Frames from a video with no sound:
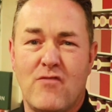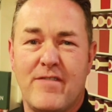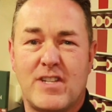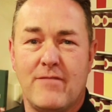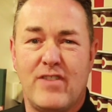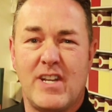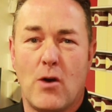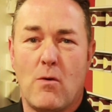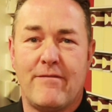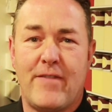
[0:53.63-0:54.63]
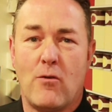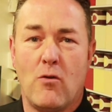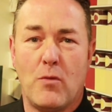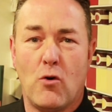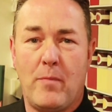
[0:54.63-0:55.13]
riveting video on Farrow
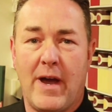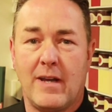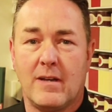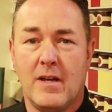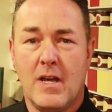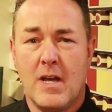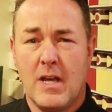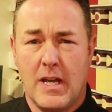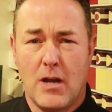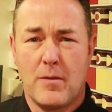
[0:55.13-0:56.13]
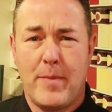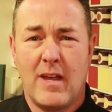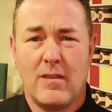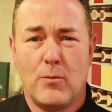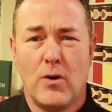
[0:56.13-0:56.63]
and Ball paint you know the
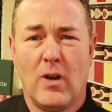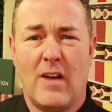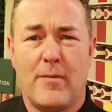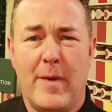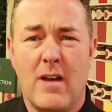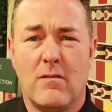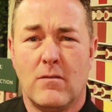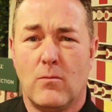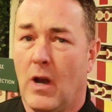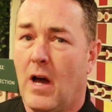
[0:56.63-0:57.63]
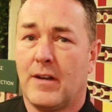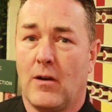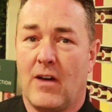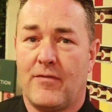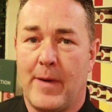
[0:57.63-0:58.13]
paint that we all laugh about? Well, I don't
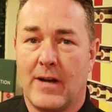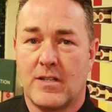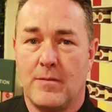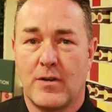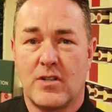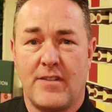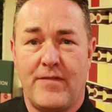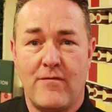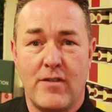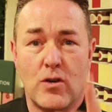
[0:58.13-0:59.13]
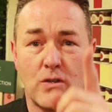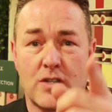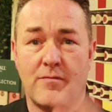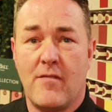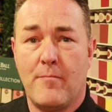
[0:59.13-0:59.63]
laugh about it because if every
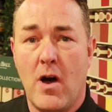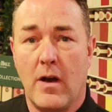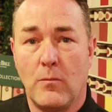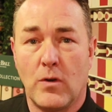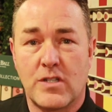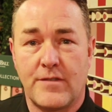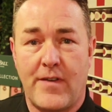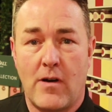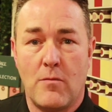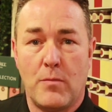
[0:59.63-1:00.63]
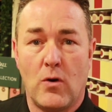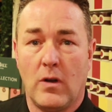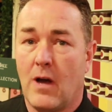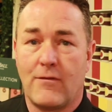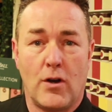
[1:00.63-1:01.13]
customer of mine wanted and Ball,
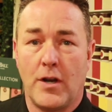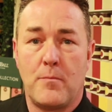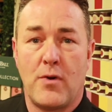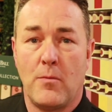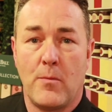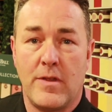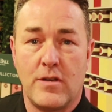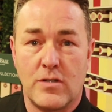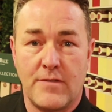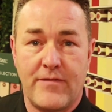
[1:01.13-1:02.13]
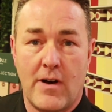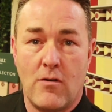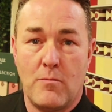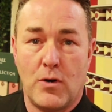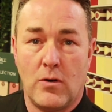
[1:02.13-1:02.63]
I've got no problem with using
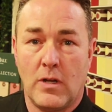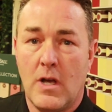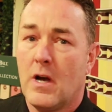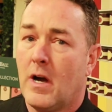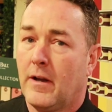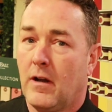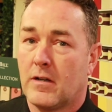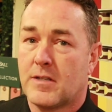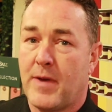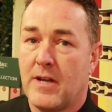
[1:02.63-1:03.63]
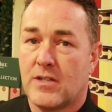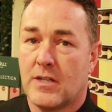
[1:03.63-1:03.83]
and Ball. I know a lot of painters